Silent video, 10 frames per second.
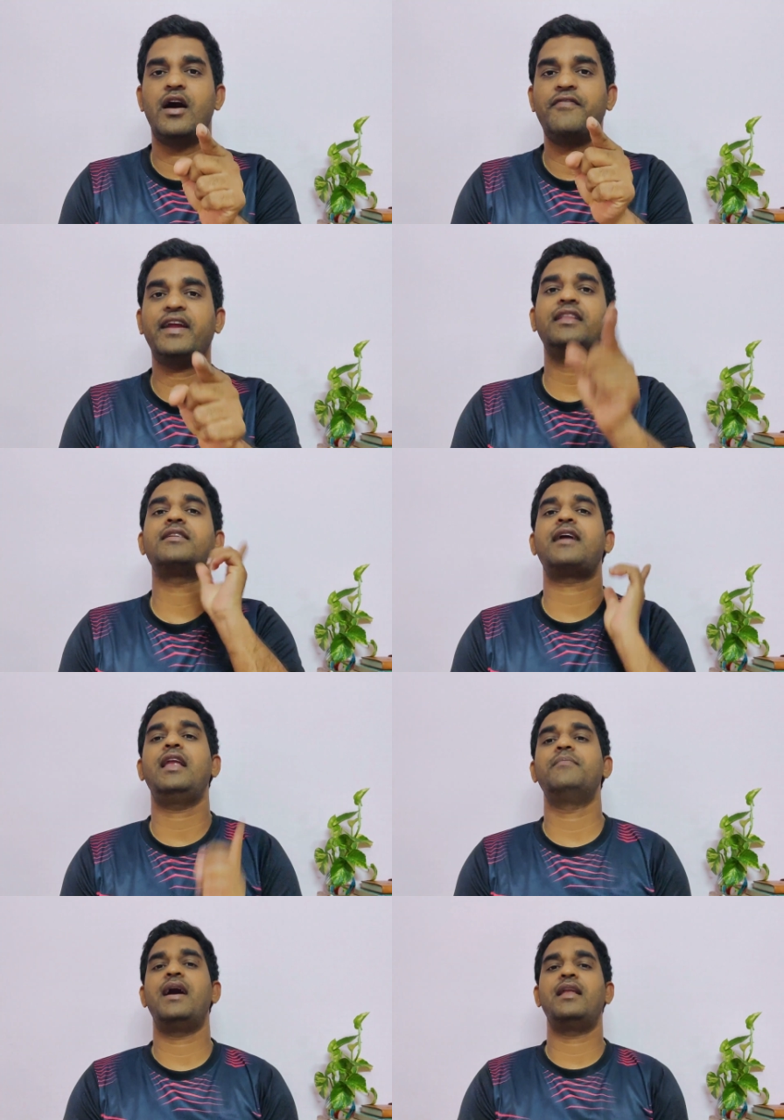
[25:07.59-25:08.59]
affect the
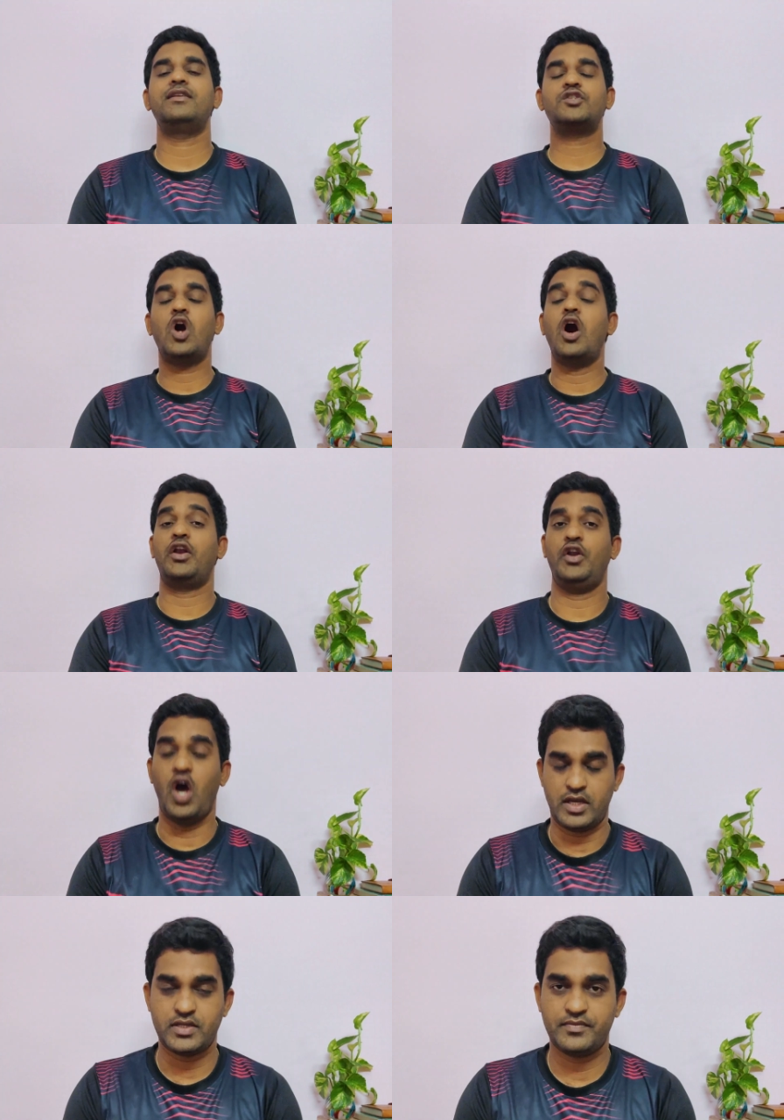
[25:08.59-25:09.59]
trial balance or
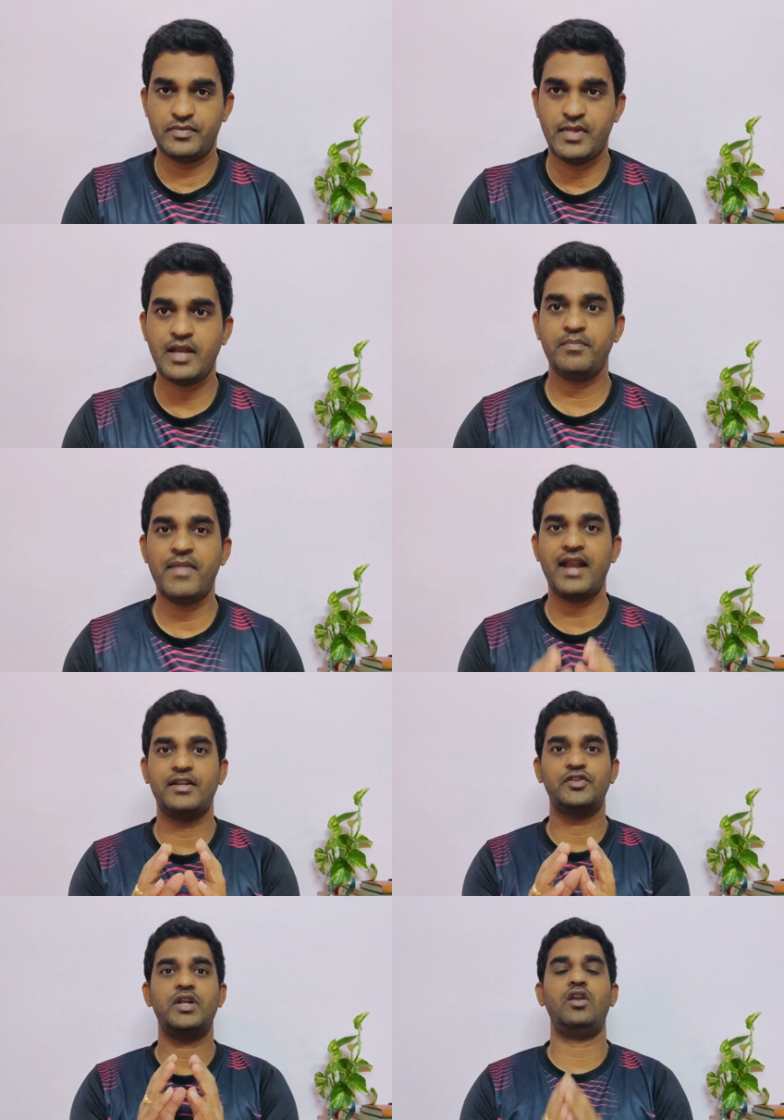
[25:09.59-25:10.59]
not. That
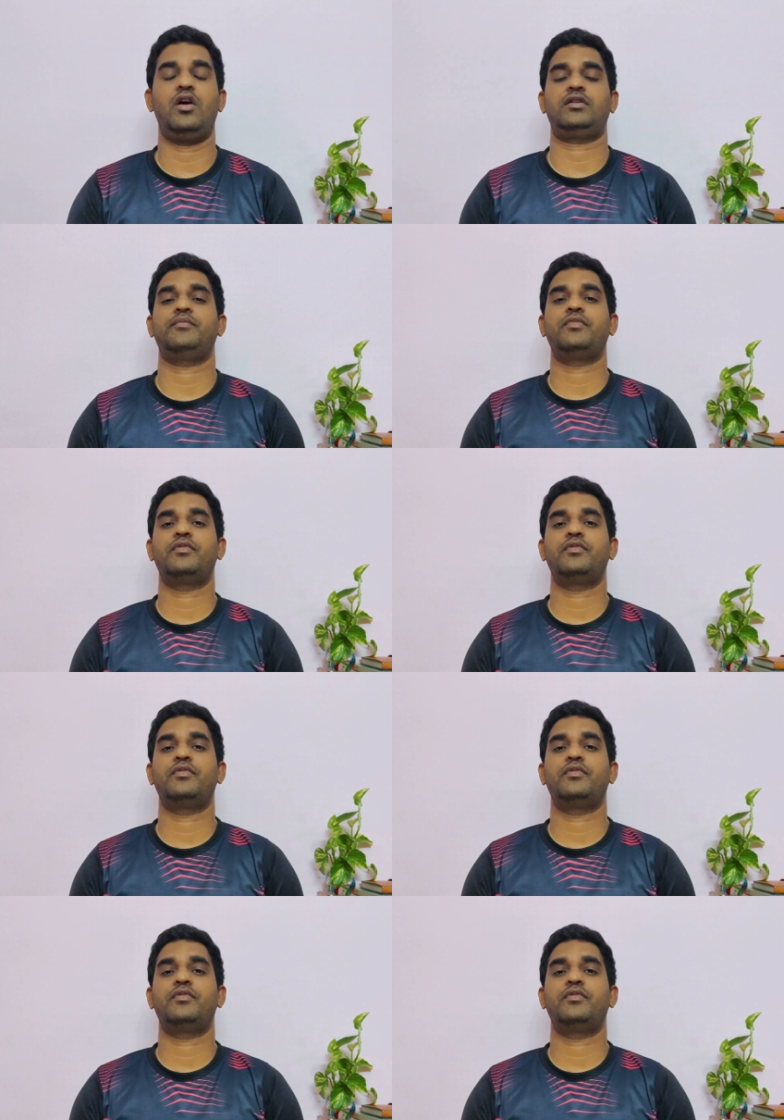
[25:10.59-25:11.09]
matters a lot.